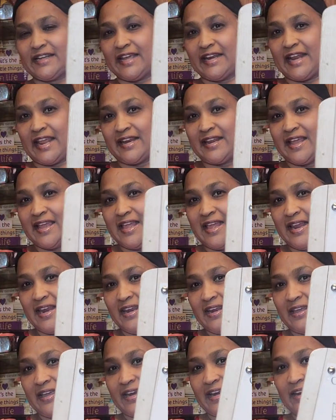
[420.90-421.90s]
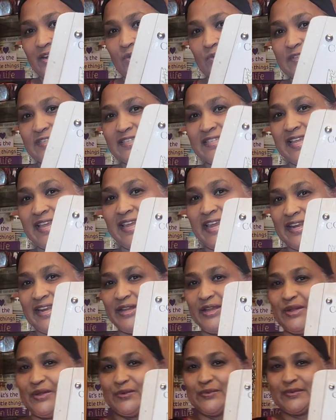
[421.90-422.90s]
Look at that. Look at that, how
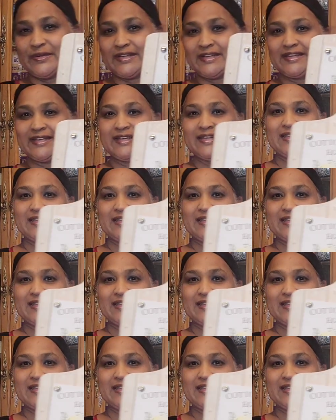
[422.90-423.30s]
stinking cute.